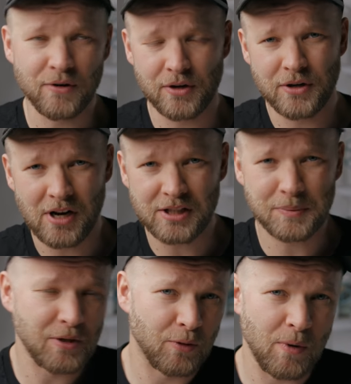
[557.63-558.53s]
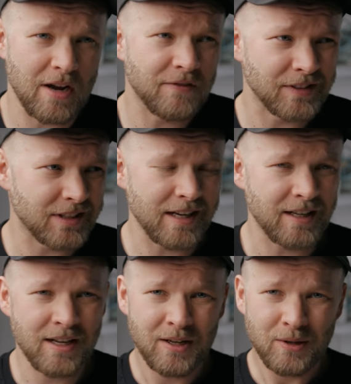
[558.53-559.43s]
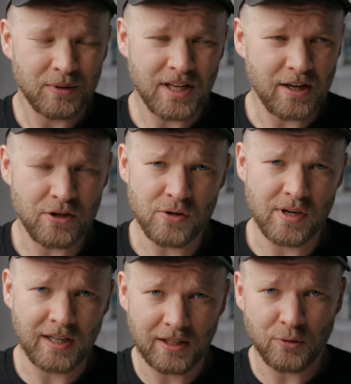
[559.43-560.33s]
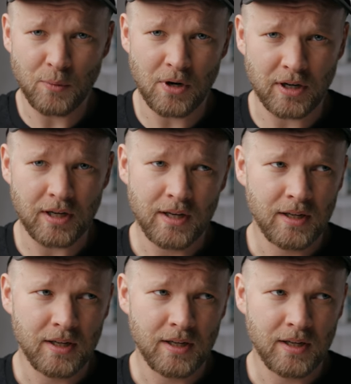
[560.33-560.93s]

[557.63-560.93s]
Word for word: or your husband or wife is like, what the heck are you doing? Get to work.